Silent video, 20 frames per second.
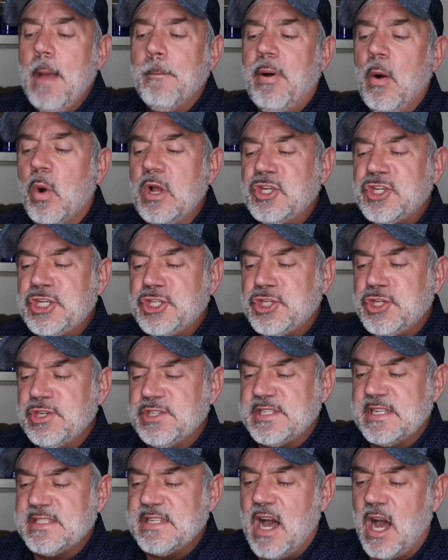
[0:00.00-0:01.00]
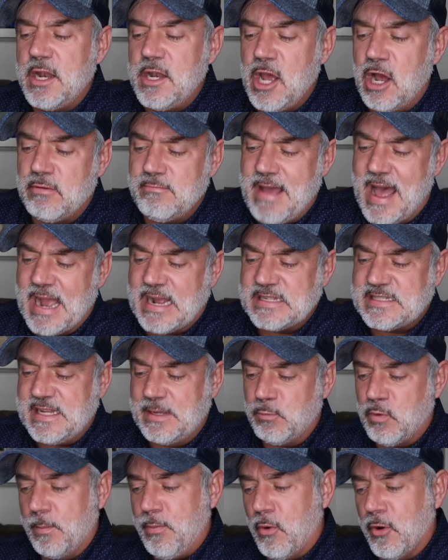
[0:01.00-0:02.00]
But when she chooses unknown
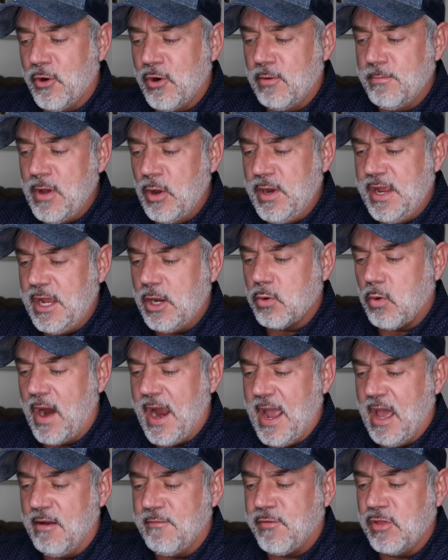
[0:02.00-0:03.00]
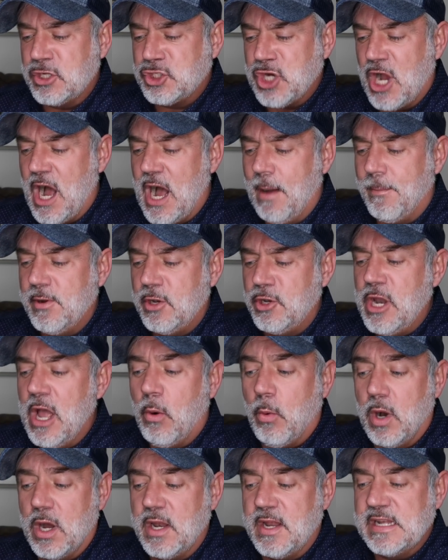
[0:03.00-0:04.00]
magazine reporter Monique Grant for the job,
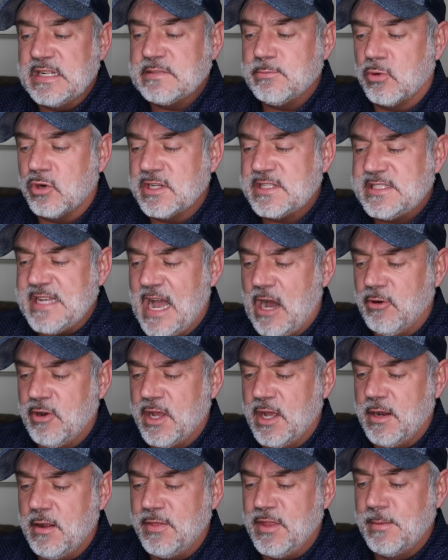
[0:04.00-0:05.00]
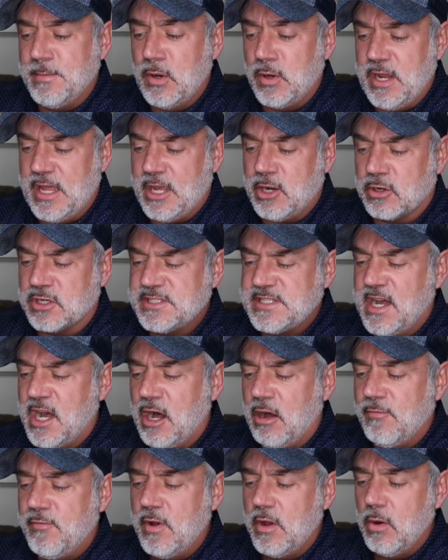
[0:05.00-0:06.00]
no one is more astounded than Monique
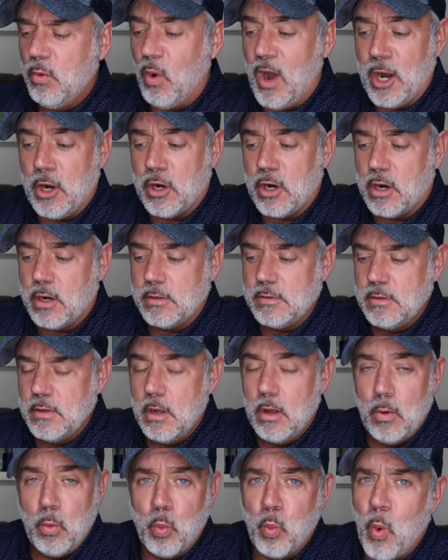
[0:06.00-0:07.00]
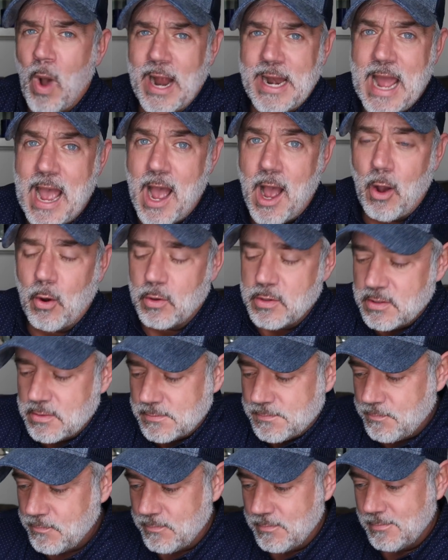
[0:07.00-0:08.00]
herself. Why her? Why now?
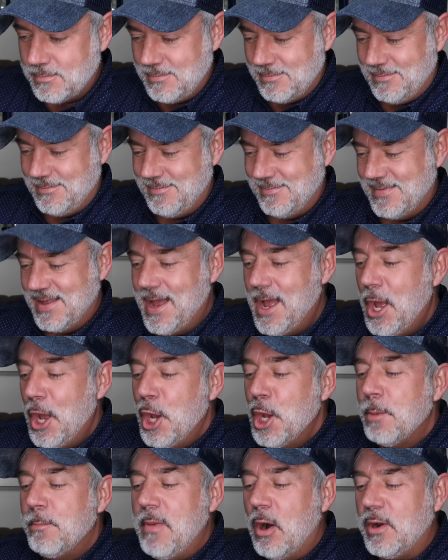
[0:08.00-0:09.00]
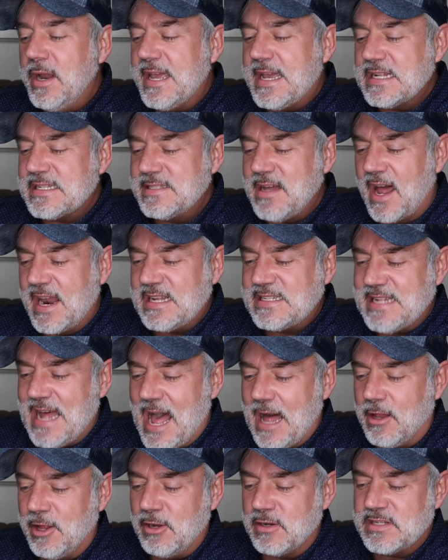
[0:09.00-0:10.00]
Monique is not
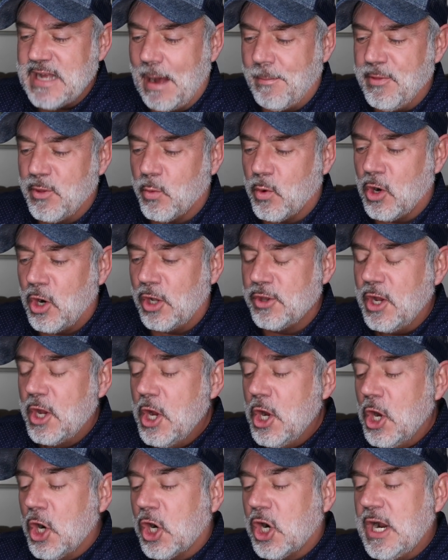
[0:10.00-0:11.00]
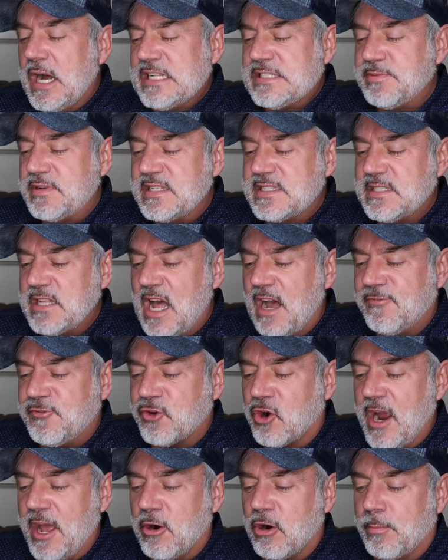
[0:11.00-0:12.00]
exactly on top of the world. Her husband has
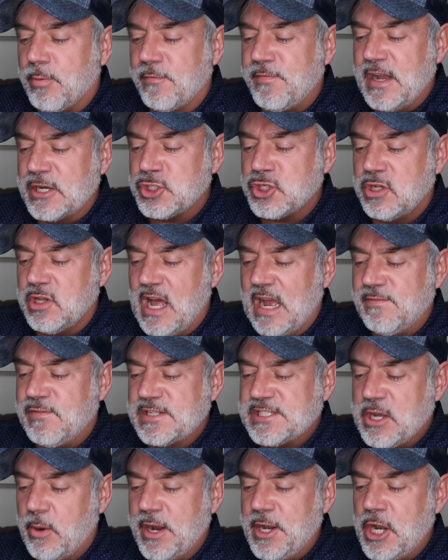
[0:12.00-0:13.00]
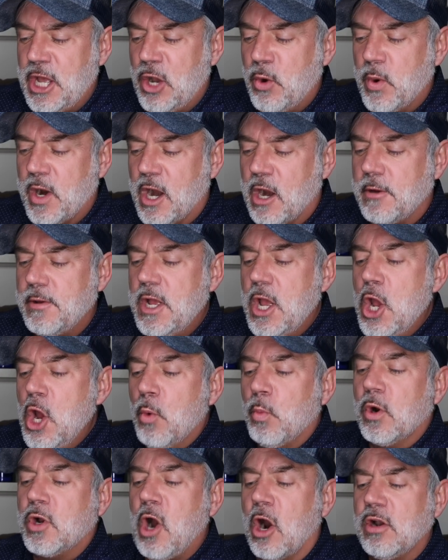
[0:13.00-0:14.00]
left her, and her professional life is going nowhere.
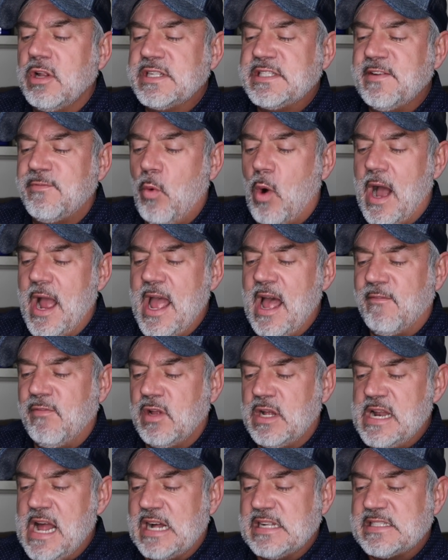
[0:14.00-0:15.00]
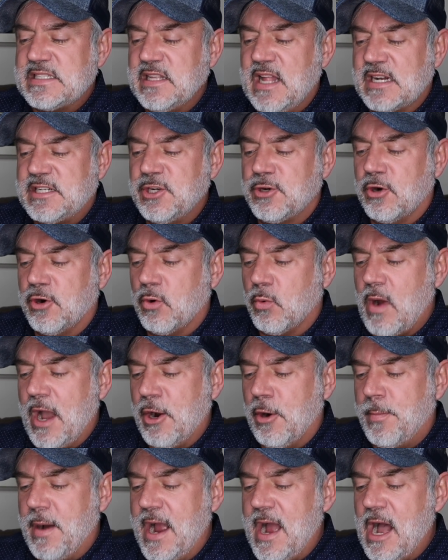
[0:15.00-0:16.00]
Regardless of why Evelyn has selected her to
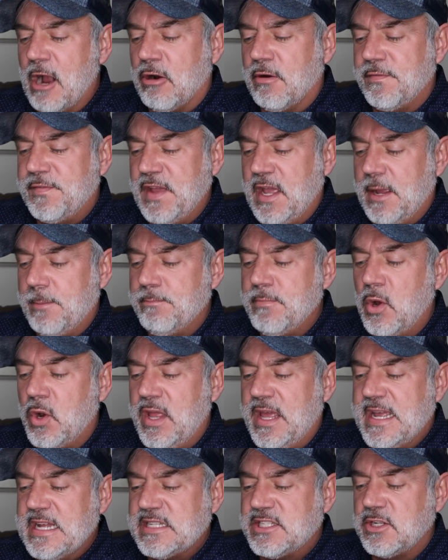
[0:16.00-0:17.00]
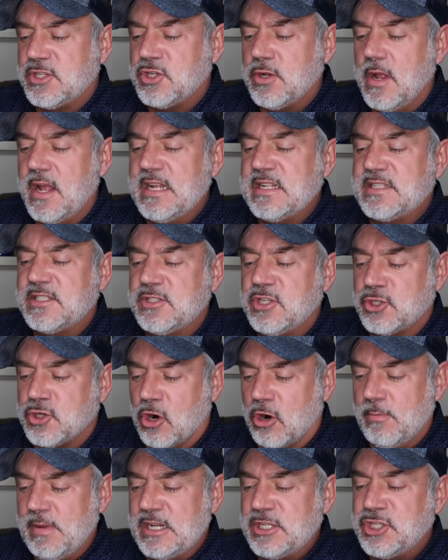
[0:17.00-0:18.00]
write her biography, Monique is
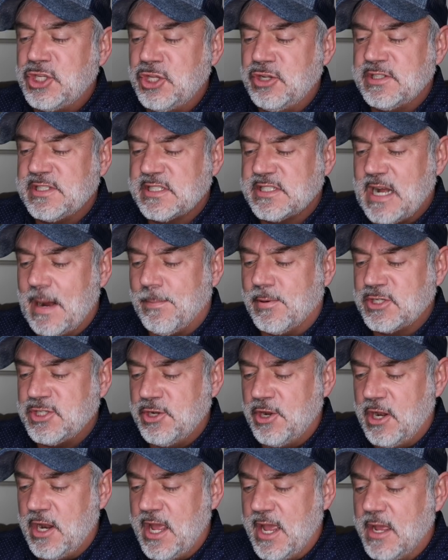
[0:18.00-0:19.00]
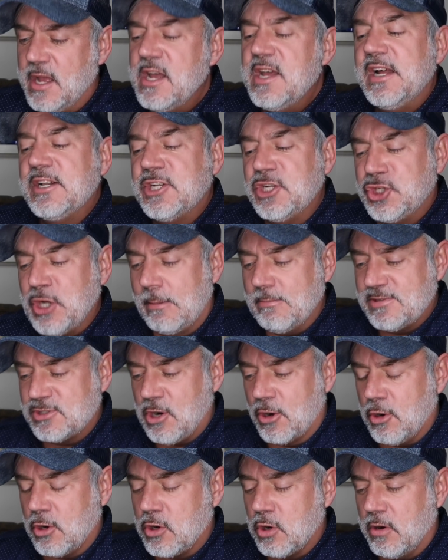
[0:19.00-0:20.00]
determined to use this opportunity to
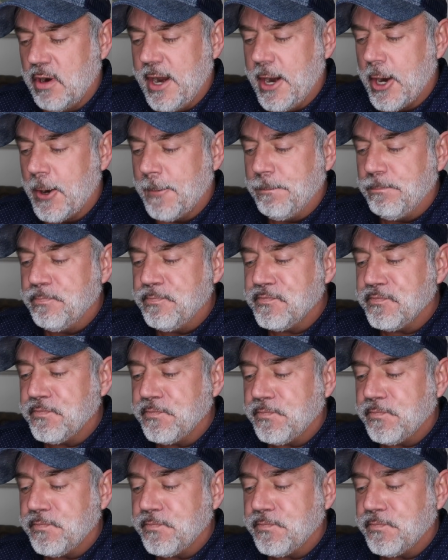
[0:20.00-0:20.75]
jumpstart her career.